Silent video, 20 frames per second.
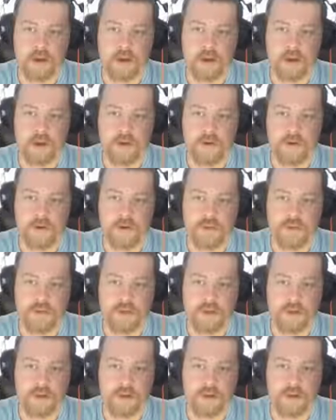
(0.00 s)
There's
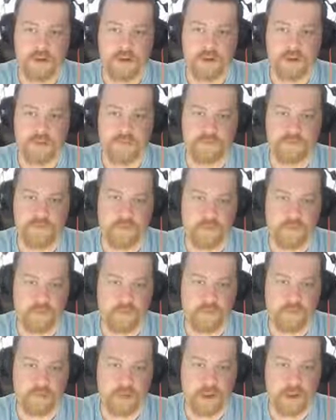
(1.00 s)
a photo of
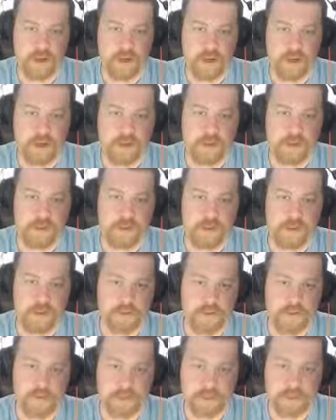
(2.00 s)
my
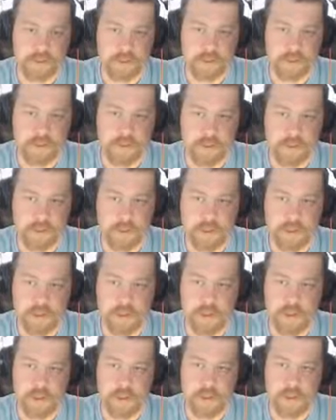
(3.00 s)
desk
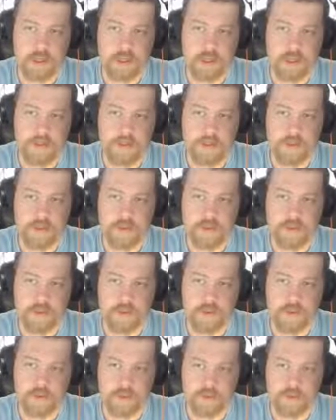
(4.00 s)
as well as a
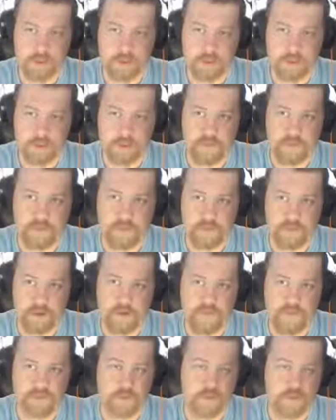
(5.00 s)
close-up of my
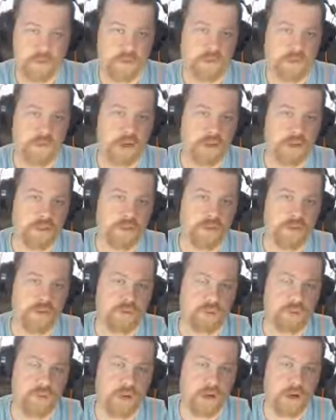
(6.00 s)
Focusrite
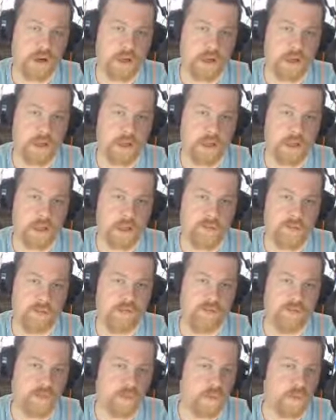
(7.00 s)

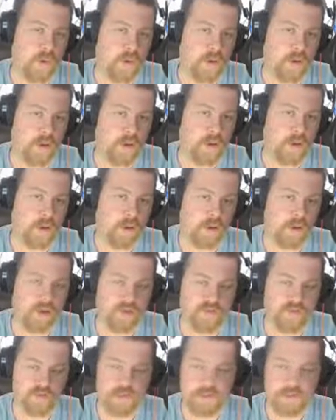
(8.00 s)
2i4
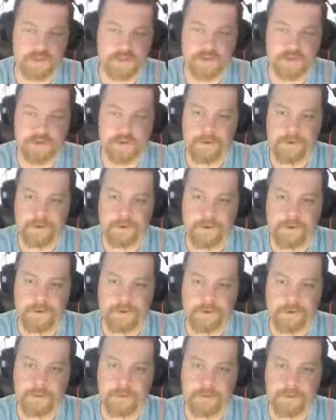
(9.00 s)
interface.
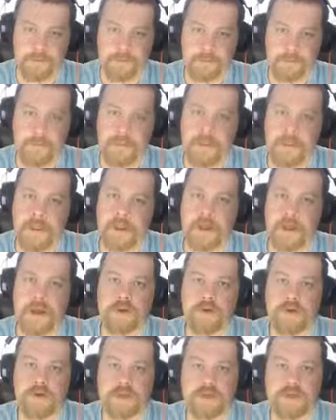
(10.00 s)
Now, I do
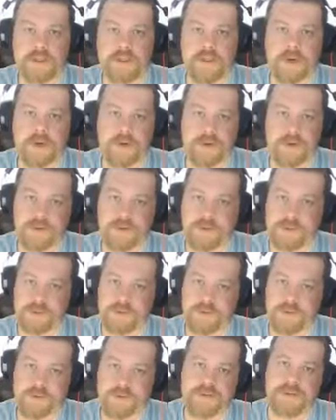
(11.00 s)
have to tell you
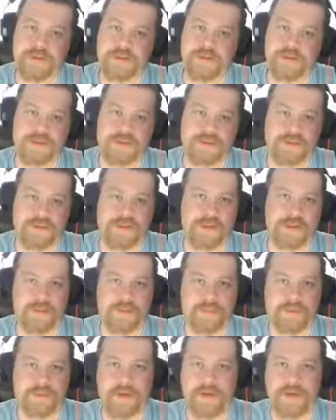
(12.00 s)
there's going to
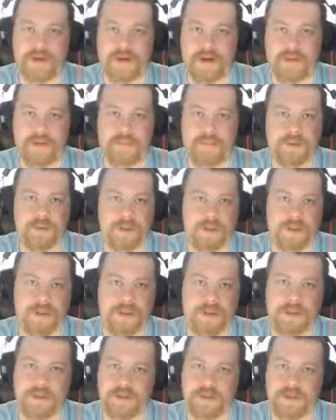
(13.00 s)
be a couple of
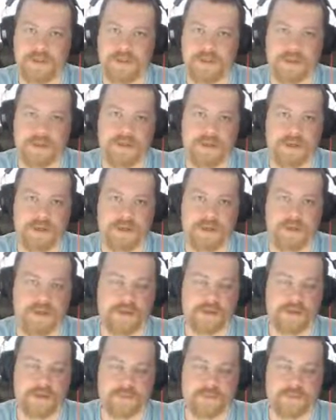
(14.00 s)
things that you gotta